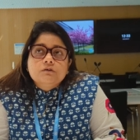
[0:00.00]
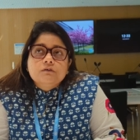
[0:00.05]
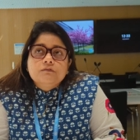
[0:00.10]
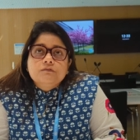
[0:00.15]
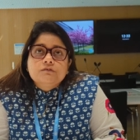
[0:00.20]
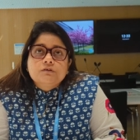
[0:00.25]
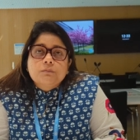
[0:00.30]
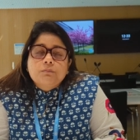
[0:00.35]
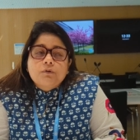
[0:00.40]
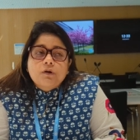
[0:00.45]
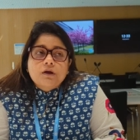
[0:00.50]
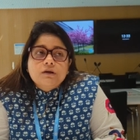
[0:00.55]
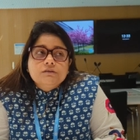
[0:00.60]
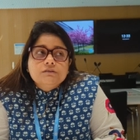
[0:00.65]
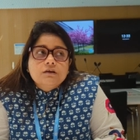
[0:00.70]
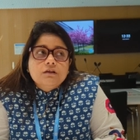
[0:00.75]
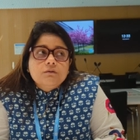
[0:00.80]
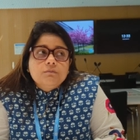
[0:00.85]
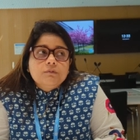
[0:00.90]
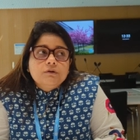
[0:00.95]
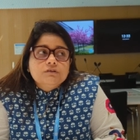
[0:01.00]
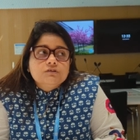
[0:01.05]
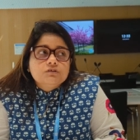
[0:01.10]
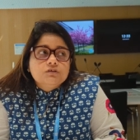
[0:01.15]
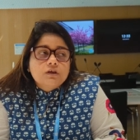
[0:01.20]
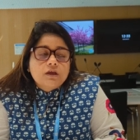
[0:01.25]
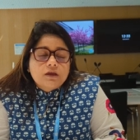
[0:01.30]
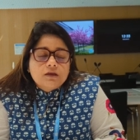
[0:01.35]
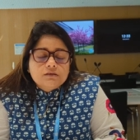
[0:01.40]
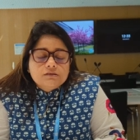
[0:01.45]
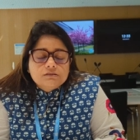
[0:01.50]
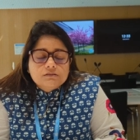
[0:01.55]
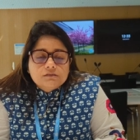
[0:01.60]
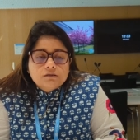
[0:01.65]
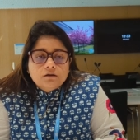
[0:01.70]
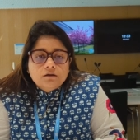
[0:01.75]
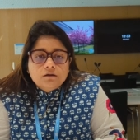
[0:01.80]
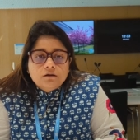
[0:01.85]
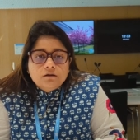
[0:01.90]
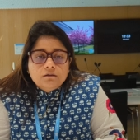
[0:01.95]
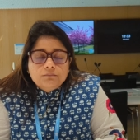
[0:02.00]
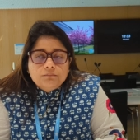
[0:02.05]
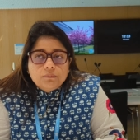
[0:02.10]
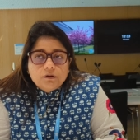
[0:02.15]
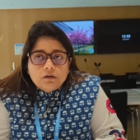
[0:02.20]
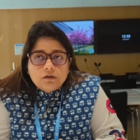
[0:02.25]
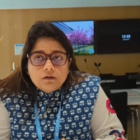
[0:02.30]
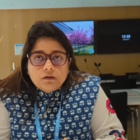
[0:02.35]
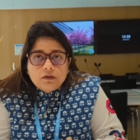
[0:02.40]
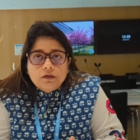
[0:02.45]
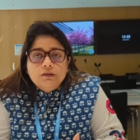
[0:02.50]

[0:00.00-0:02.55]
of surprise elements, yes, uh, uh,